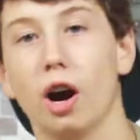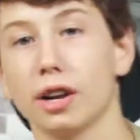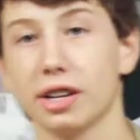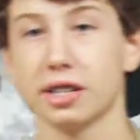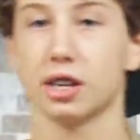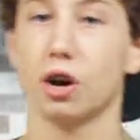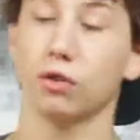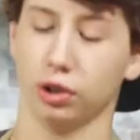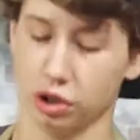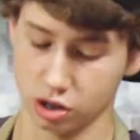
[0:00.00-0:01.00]
on
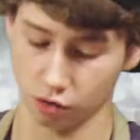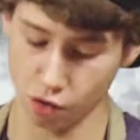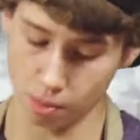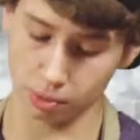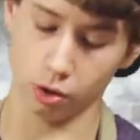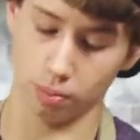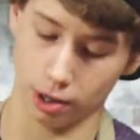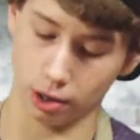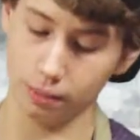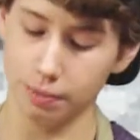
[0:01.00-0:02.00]
itself just to form a little
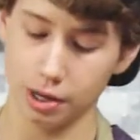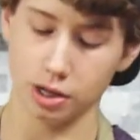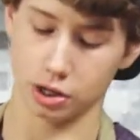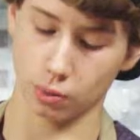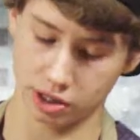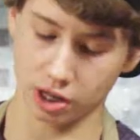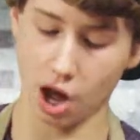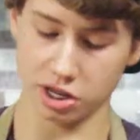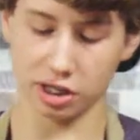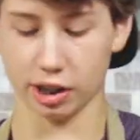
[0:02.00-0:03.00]
ball, so it's
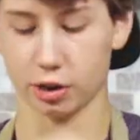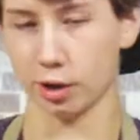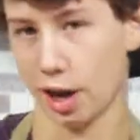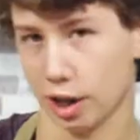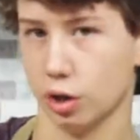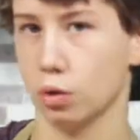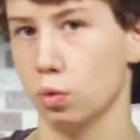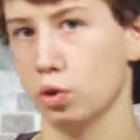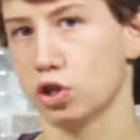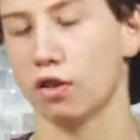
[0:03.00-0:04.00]
constantly creating new
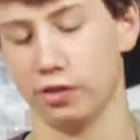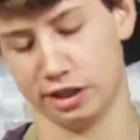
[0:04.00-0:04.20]
surface